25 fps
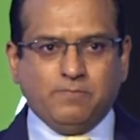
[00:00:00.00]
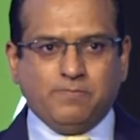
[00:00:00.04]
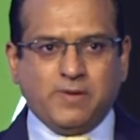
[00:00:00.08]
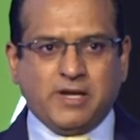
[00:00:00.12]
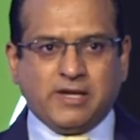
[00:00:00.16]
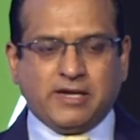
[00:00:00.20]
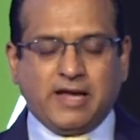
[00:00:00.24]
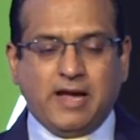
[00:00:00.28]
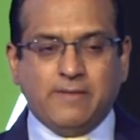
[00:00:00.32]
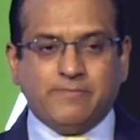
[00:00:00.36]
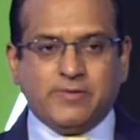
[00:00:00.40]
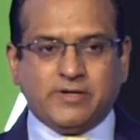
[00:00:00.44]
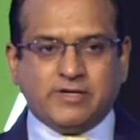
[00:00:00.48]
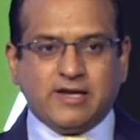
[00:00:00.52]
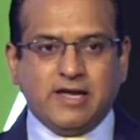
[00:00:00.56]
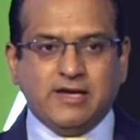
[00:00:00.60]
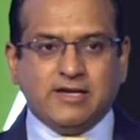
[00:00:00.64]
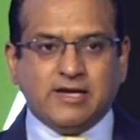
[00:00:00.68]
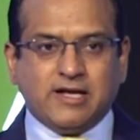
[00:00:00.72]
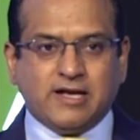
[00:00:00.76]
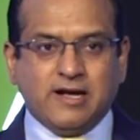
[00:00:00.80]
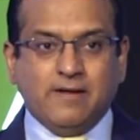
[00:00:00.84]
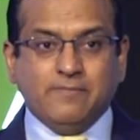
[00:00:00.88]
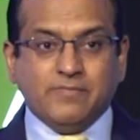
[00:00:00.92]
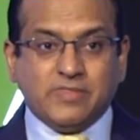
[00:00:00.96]
per capita
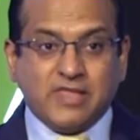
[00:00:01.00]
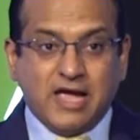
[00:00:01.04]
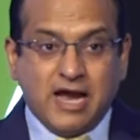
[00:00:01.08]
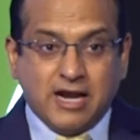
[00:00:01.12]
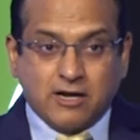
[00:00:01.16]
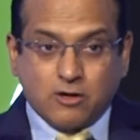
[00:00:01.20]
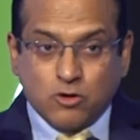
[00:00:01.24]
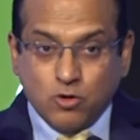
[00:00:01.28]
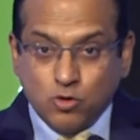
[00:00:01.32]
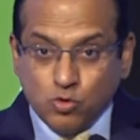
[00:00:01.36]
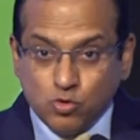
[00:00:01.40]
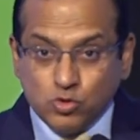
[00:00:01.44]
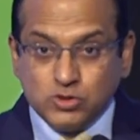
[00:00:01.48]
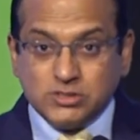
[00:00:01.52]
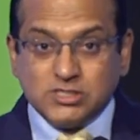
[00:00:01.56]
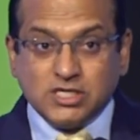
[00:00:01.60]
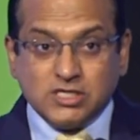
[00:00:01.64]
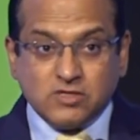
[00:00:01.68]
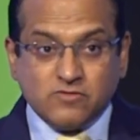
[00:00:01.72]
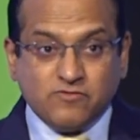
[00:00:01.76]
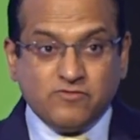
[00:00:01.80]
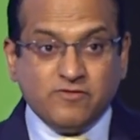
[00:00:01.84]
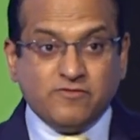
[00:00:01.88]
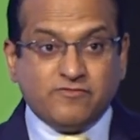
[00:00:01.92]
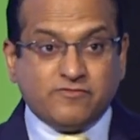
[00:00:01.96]
income that
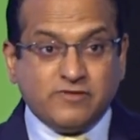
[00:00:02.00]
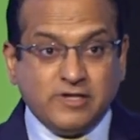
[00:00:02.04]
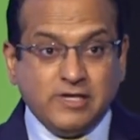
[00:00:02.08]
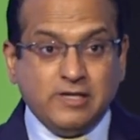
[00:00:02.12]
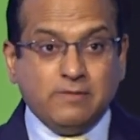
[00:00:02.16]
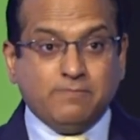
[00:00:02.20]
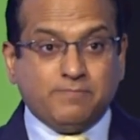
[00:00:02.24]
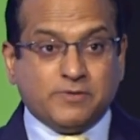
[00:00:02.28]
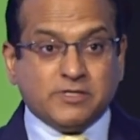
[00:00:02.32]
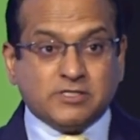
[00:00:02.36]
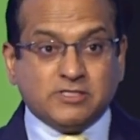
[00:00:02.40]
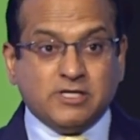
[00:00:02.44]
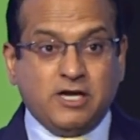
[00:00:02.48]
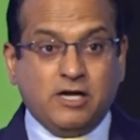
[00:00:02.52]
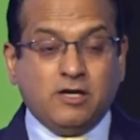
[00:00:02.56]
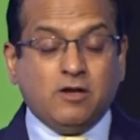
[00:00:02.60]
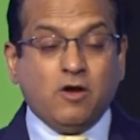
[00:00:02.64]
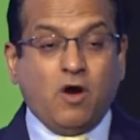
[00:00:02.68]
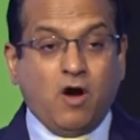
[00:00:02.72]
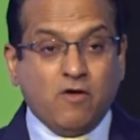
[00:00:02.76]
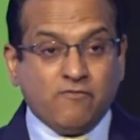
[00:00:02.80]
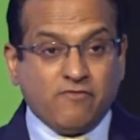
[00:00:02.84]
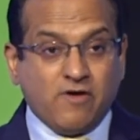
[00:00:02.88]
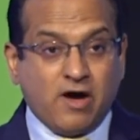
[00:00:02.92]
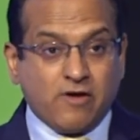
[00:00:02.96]
loses 15%
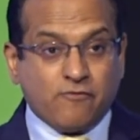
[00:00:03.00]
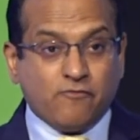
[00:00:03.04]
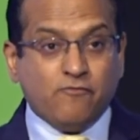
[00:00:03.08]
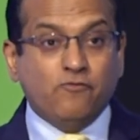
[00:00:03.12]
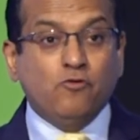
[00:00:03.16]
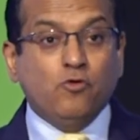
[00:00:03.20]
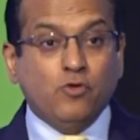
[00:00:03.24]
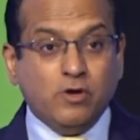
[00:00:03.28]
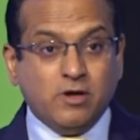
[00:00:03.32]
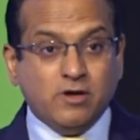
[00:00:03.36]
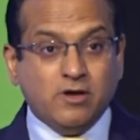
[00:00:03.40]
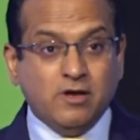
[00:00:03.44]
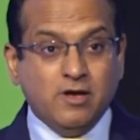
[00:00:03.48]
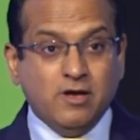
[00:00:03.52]
of our food